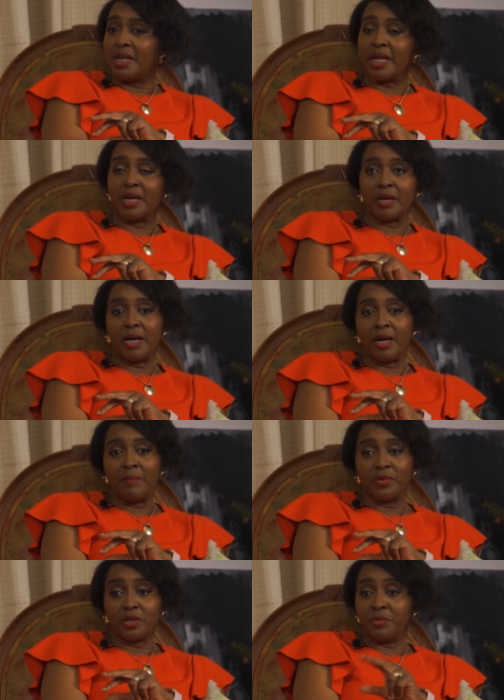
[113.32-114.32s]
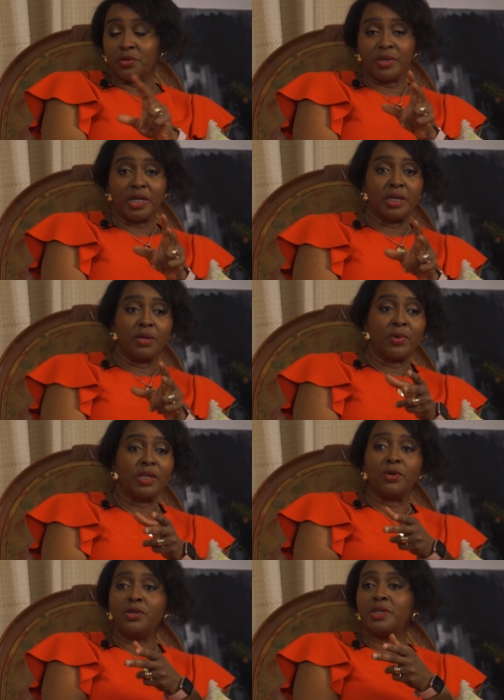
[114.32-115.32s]
Like um, some children,
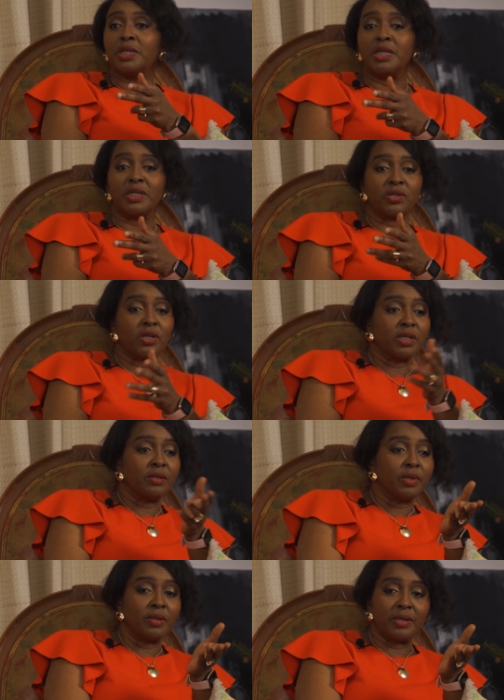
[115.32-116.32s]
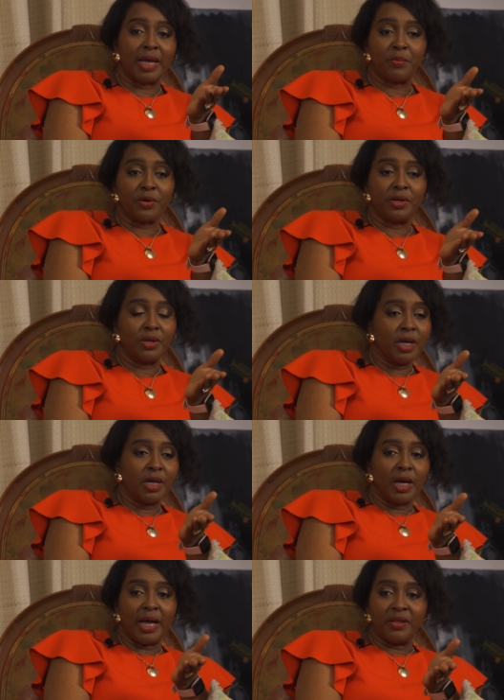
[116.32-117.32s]
when they were using a certain diaper,
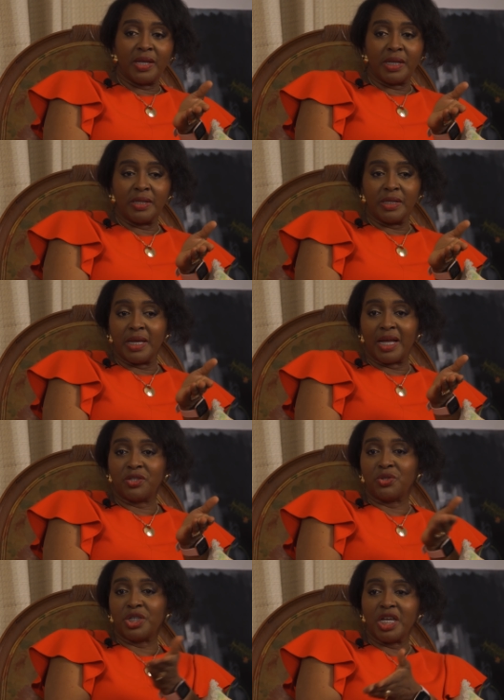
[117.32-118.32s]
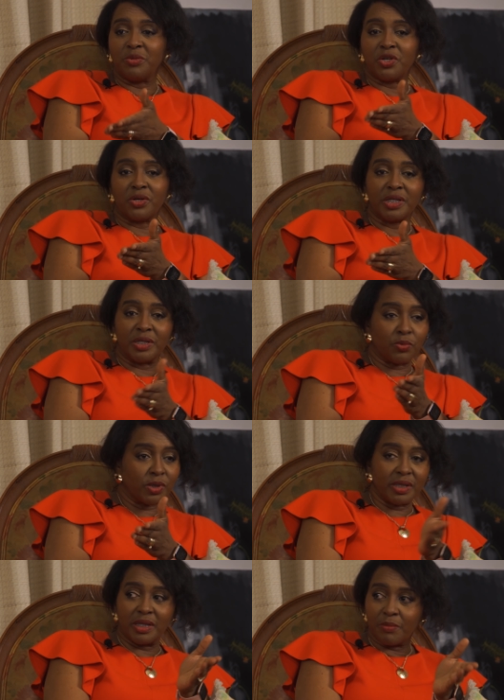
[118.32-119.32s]
and then they had to change because it
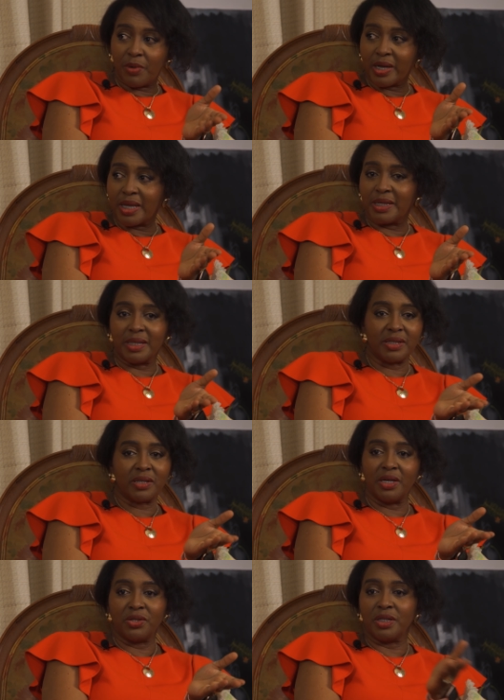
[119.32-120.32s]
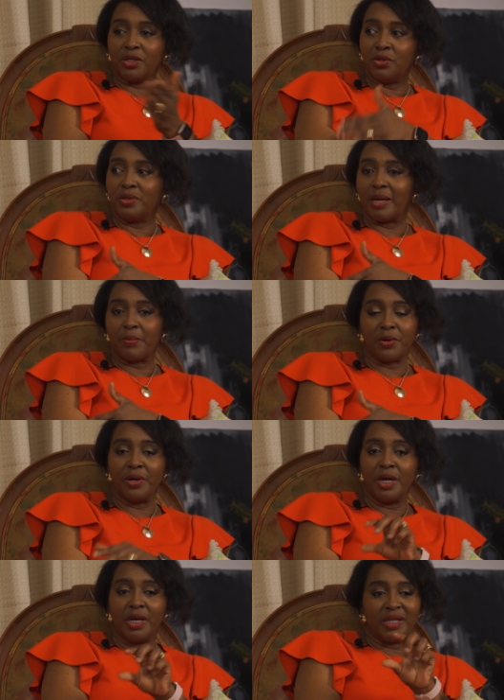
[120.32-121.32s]
wasn't in the market and they started using a new
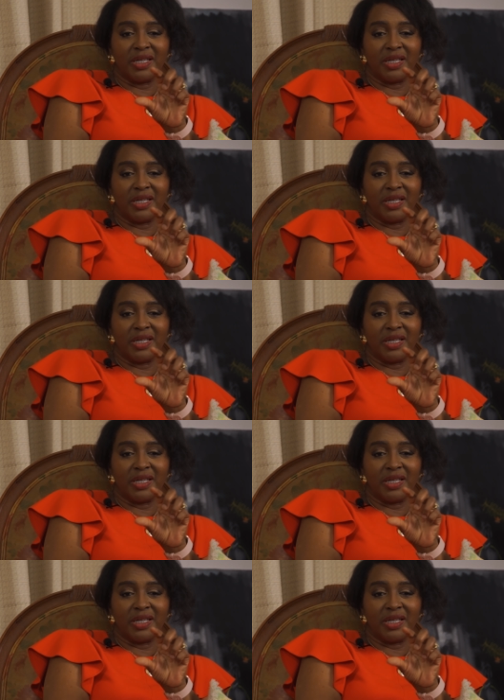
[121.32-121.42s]
diaper. Mm-hmm.